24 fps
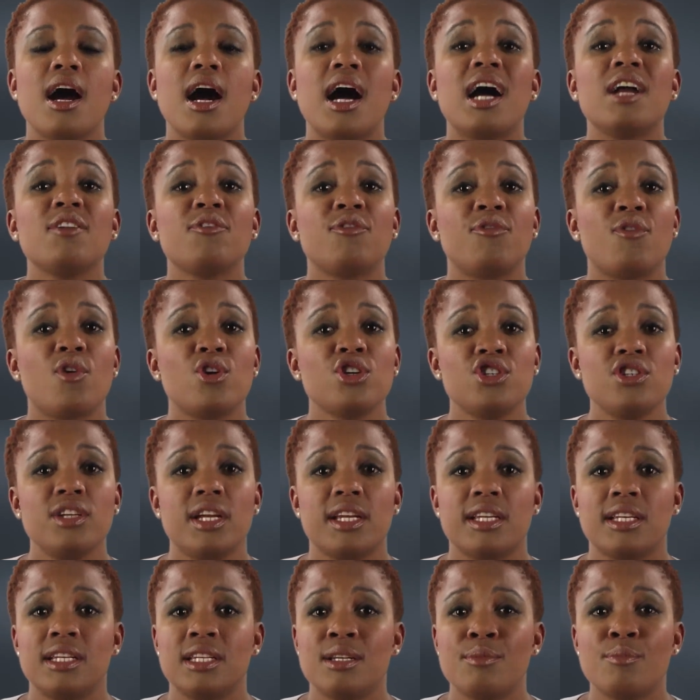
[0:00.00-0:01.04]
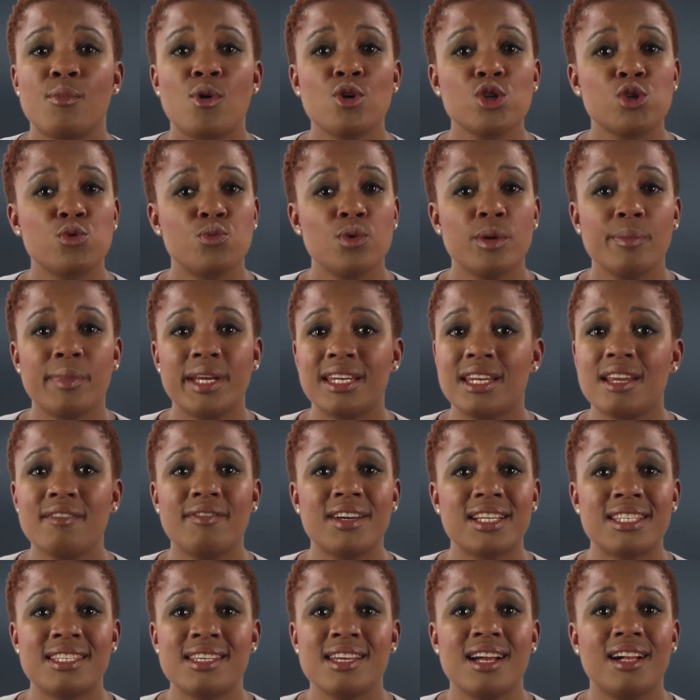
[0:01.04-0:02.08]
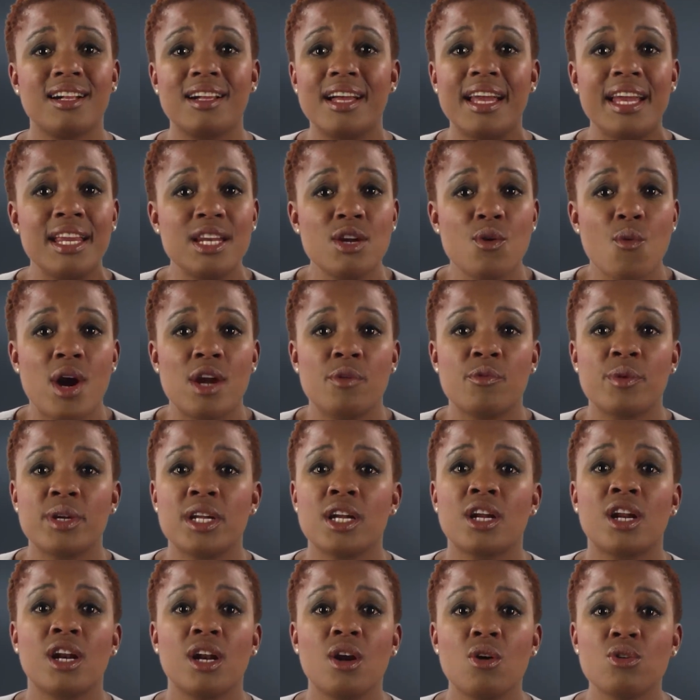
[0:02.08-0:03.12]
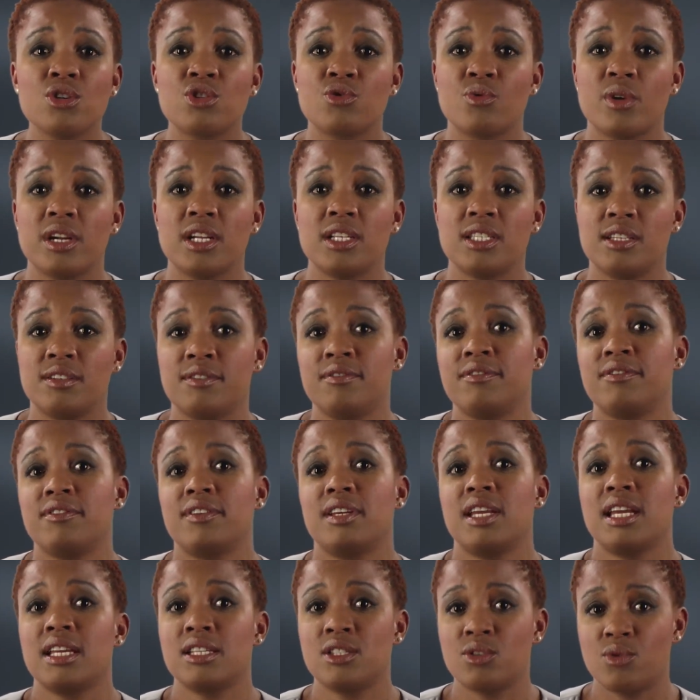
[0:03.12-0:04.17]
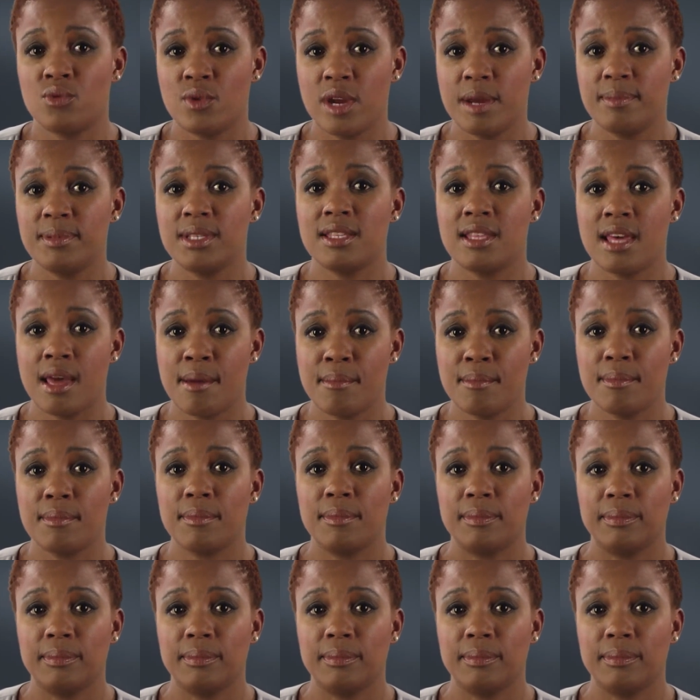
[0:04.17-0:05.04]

Unfortunately, most women never tell anyone when a close relative has raped them.